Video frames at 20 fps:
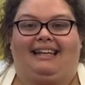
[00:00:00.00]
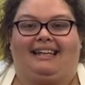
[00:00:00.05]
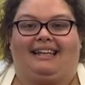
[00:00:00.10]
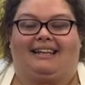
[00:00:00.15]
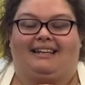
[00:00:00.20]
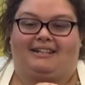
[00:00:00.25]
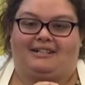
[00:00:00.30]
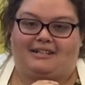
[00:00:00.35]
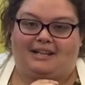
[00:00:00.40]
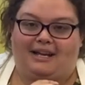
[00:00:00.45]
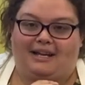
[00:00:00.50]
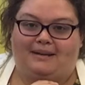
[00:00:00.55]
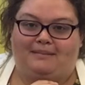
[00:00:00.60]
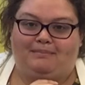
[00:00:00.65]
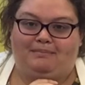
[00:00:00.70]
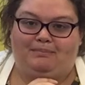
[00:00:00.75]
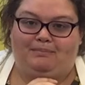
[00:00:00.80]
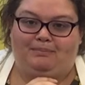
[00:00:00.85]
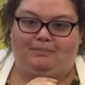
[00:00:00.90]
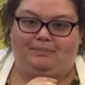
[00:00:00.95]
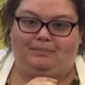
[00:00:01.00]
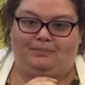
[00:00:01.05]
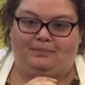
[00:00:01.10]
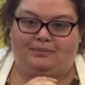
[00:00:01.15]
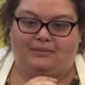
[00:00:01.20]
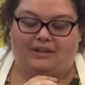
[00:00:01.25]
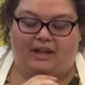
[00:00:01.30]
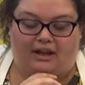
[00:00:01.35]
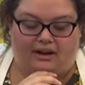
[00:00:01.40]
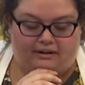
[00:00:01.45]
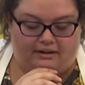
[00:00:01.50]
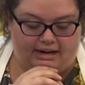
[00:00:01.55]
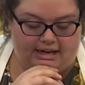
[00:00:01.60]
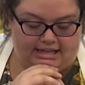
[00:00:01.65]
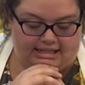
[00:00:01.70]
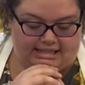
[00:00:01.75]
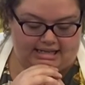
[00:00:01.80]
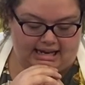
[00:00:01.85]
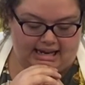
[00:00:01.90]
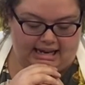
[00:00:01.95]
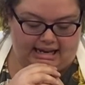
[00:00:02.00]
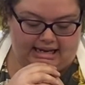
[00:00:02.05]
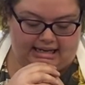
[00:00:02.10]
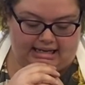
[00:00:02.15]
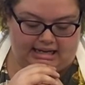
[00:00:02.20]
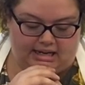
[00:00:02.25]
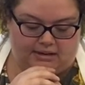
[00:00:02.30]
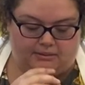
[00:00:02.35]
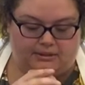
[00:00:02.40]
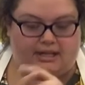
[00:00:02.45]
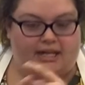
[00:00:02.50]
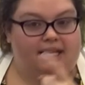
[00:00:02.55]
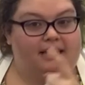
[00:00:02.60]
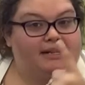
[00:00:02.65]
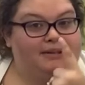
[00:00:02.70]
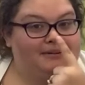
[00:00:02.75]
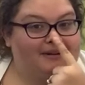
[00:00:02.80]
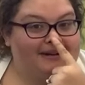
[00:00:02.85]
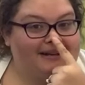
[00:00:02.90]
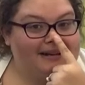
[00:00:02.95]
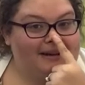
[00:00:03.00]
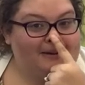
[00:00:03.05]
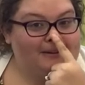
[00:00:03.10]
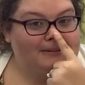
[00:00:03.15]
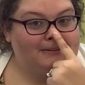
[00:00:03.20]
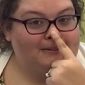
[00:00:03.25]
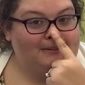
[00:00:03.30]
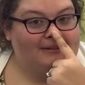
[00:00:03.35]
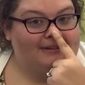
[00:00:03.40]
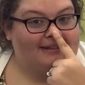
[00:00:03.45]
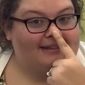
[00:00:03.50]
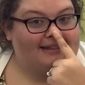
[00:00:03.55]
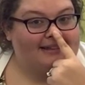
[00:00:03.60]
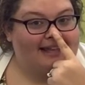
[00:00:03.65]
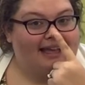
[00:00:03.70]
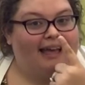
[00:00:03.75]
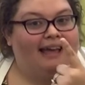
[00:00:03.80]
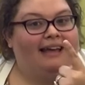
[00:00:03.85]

Good job. All right, now we're gonna do our nose.